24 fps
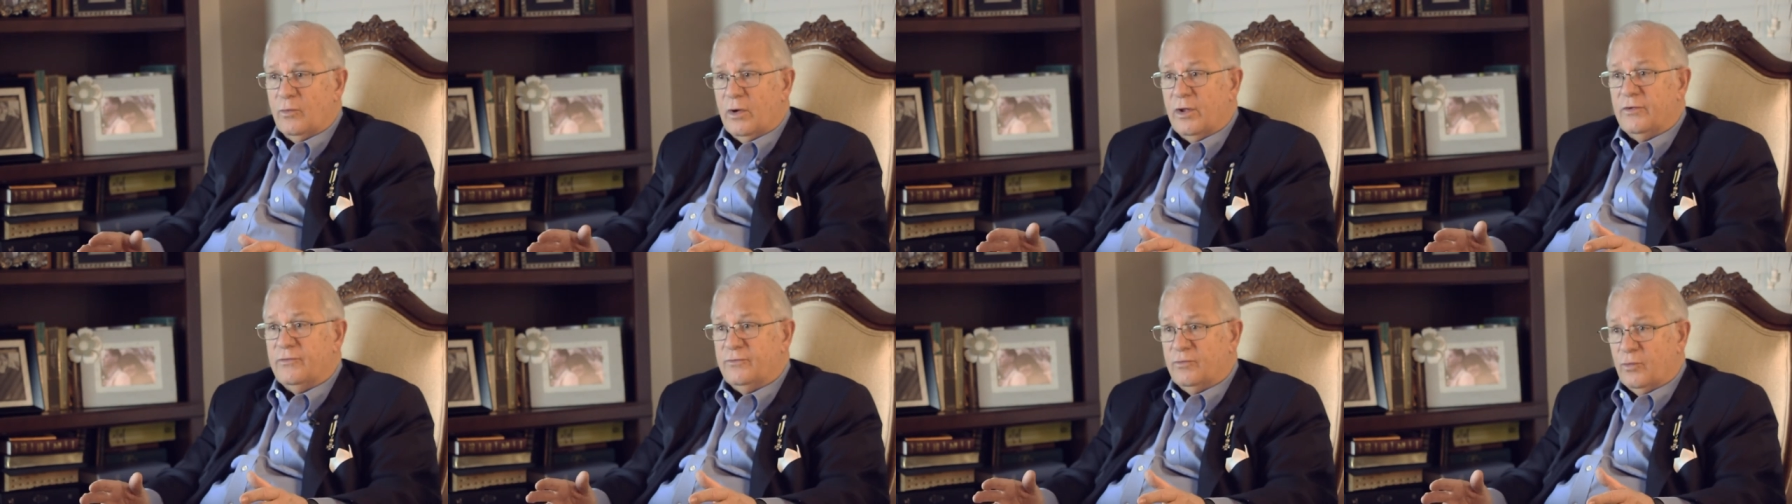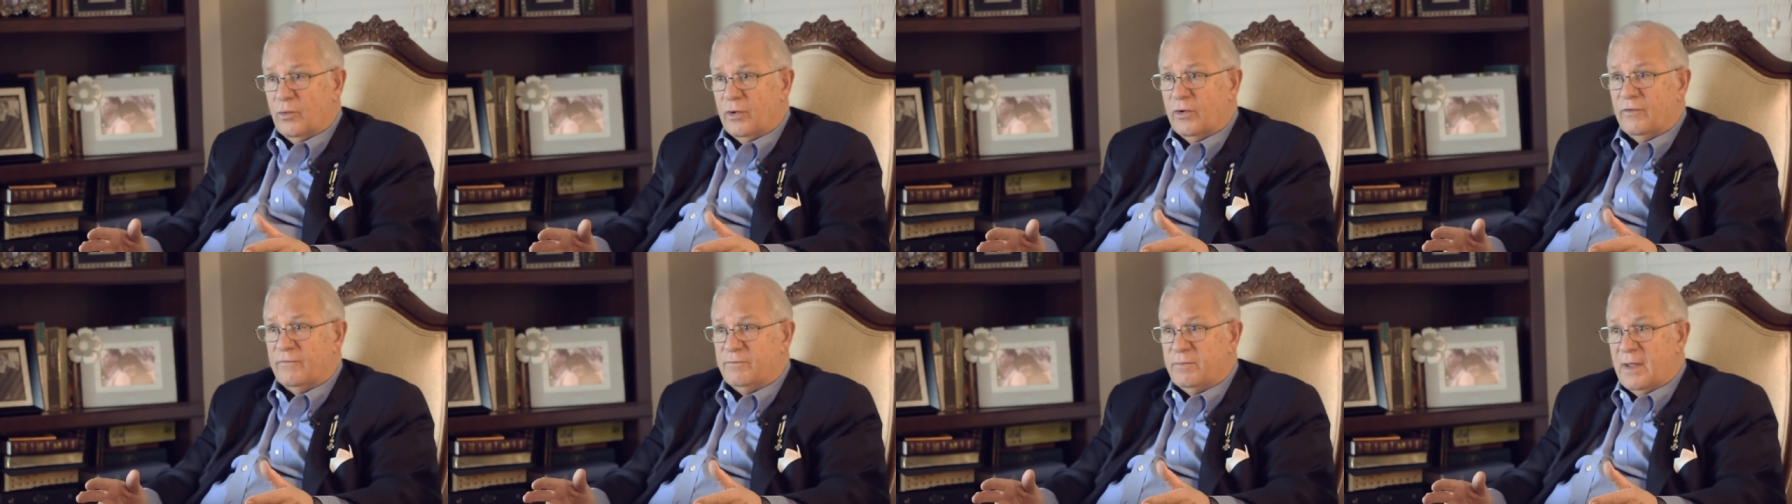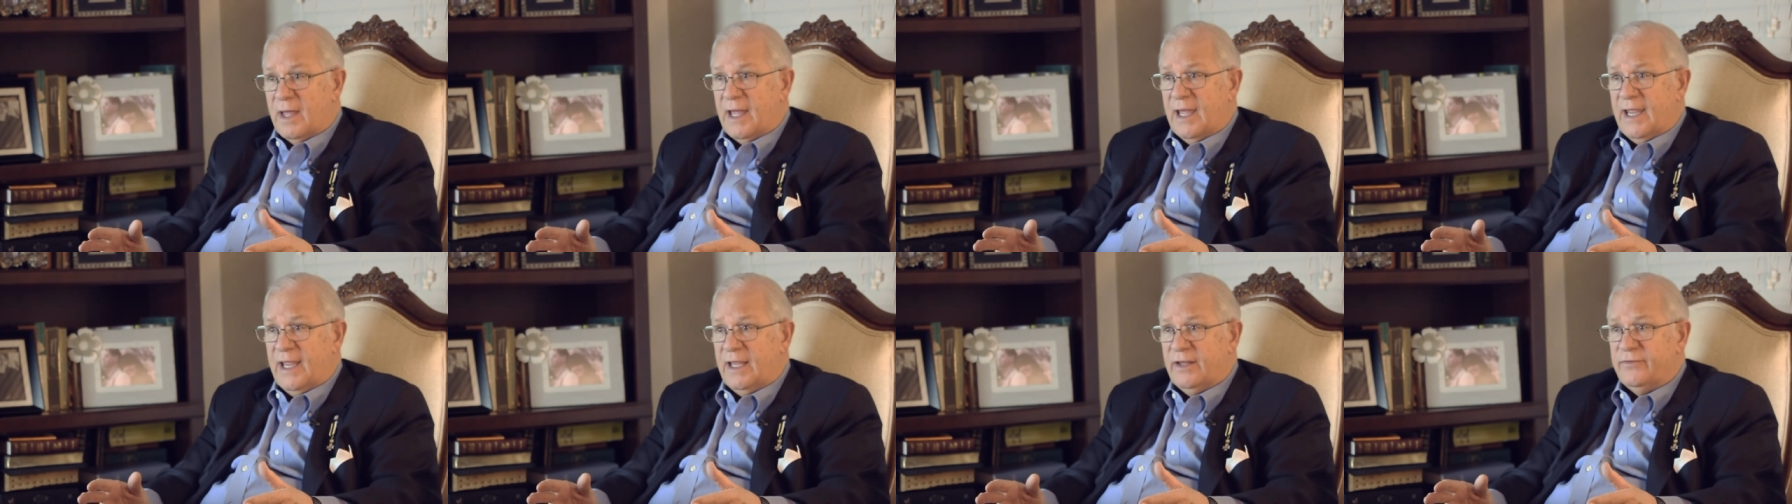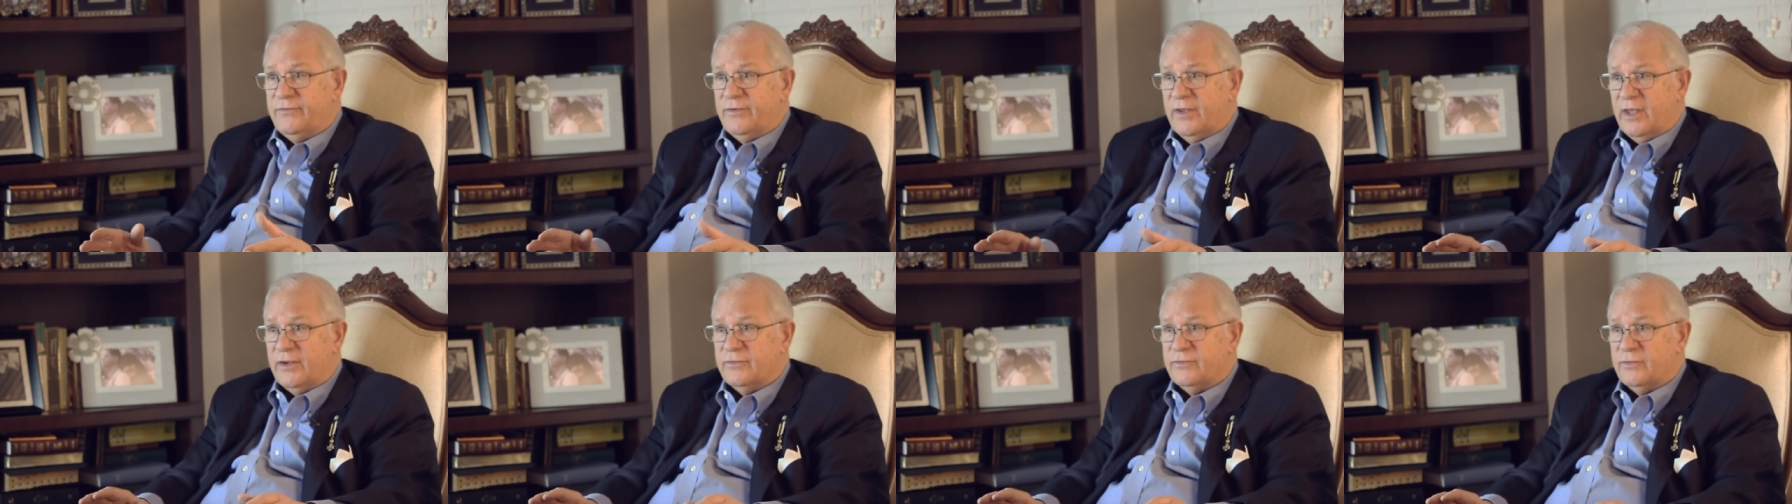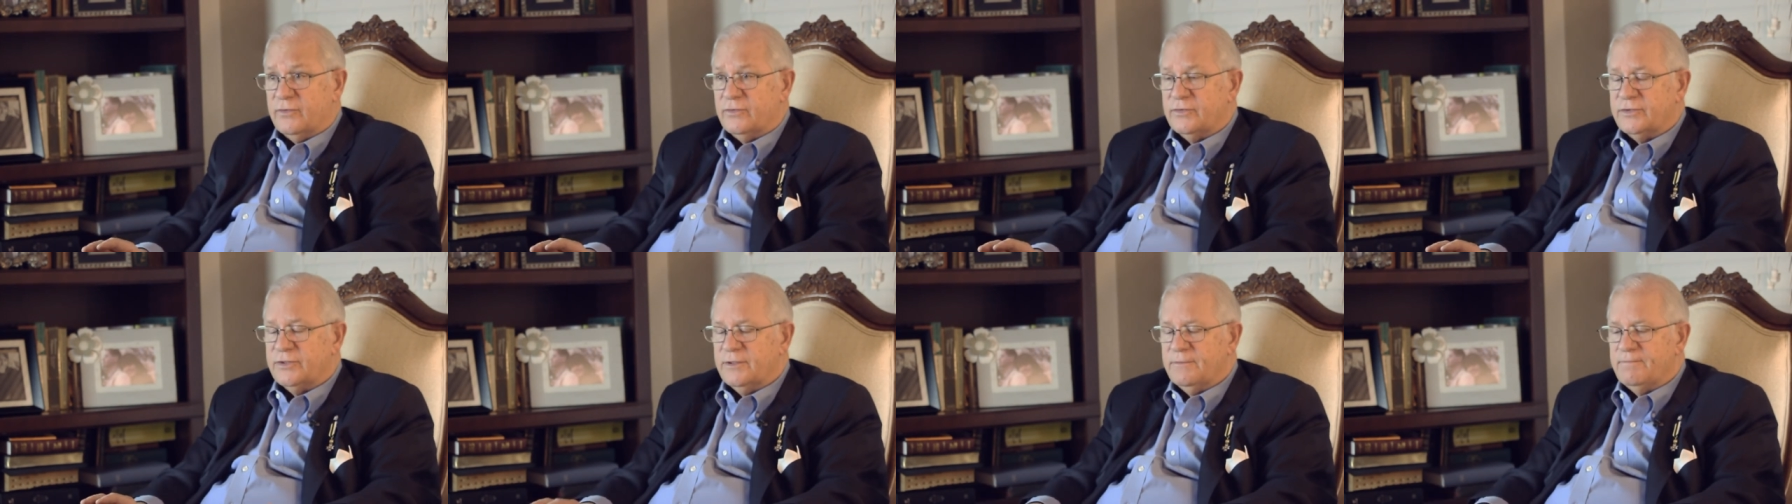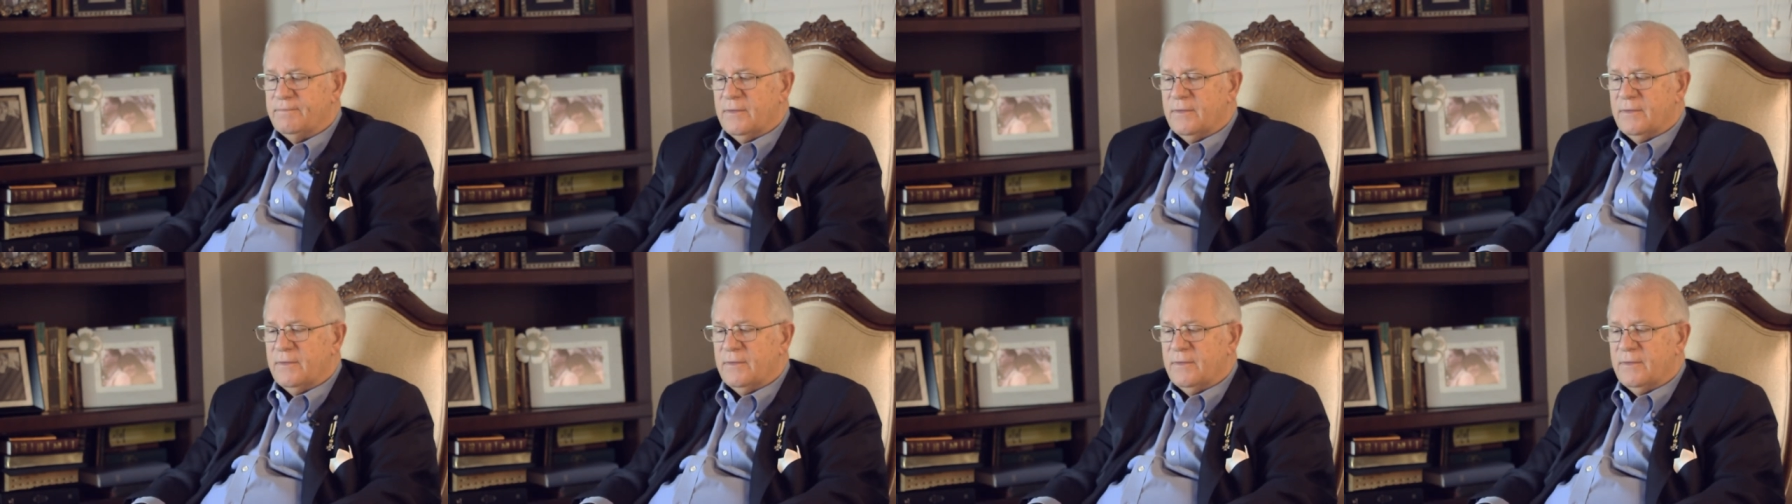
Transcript: was one of my ancestors.